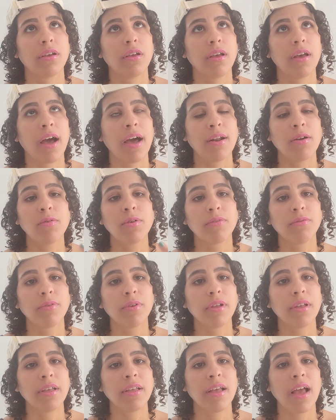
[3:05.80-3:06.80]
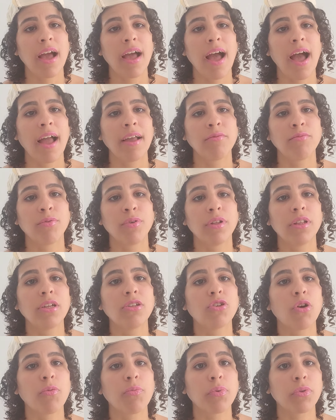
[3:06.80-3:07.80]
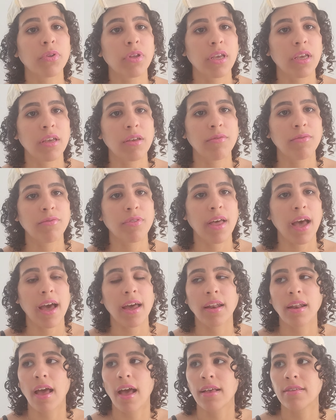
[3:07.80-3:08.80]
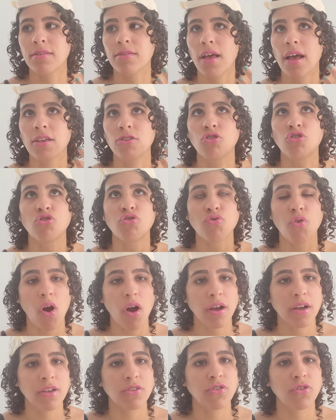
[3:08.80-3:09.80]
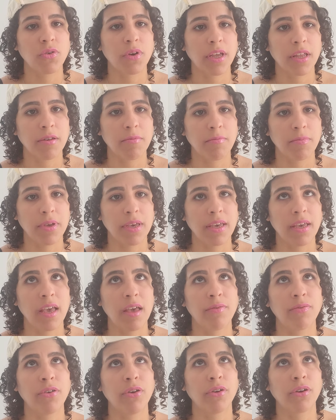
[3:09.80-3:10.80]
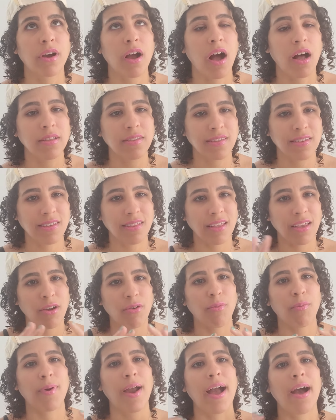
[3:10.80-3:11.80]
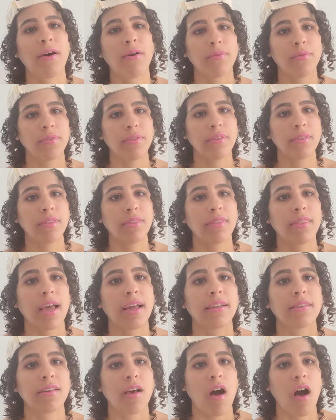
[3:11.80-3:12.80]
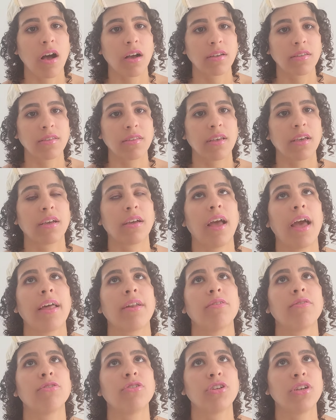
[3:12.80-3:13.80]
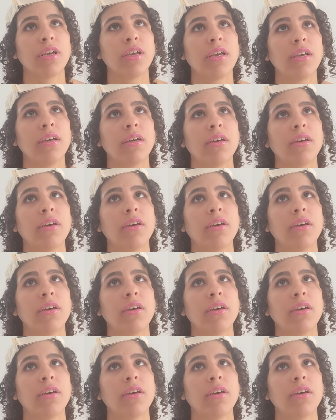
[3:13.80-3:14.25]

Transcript: I really don't believe that as strong as you can be, if you're constantly around that toxic energy,